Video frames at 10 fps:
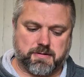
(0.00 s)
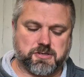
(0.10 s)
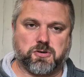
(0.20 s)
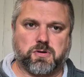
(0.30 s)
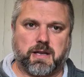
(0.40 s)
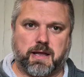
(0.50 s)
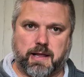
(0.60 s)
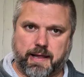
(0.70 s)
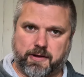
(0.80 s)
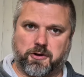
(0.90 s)
So
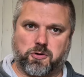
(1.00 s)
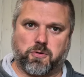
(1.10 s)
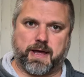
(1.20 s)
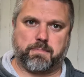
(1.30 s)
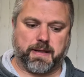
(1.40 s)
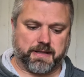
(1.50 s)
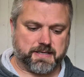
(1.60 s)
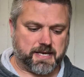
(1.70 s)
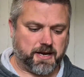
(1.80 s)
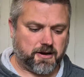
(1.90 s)
I'm going to go away and build
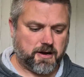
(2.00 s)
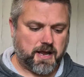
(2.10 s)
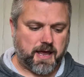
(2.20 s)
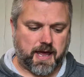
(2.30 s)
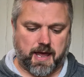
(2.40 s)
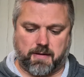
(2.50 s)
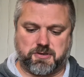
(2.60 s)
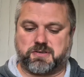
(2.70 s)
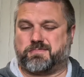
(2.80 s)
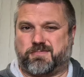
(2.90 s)
this here,
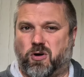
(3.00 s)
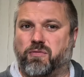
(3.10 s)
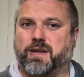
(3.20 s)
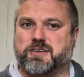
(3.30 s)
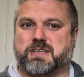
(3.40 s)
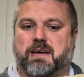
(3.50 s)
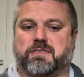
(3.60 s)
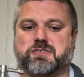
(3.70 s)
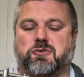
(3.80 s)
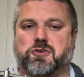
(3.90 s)
just hopefully just have
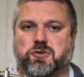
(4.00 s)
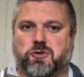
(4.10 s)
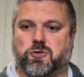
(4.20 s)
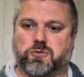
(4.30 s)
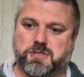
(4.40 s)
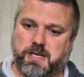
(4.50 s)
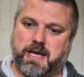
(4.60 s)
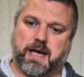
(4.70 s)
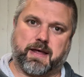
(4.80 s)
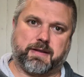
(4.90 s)
to screw 2 holes
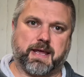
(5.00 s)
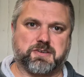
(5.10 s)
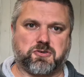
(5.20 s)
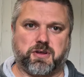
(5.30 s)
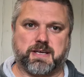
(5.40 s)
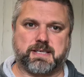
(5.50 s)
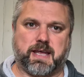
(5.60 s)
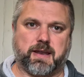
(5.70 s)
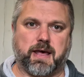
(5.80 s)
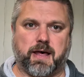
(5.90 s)
and then screw this
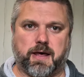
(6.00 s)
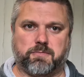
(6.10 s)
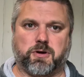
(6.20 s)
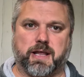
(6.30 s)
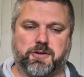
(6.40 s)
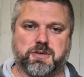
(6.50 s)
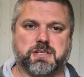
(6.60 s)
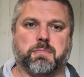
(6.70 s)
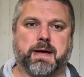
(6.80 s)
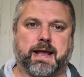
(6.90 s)
in, and what I'll do
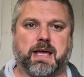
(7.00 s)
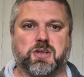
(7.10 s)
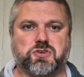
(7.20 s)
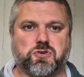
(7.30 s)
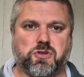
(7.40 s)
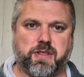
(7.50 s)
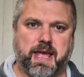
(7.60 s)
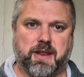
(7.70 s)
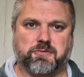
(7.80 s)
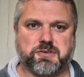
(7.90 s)
is come back and show you the end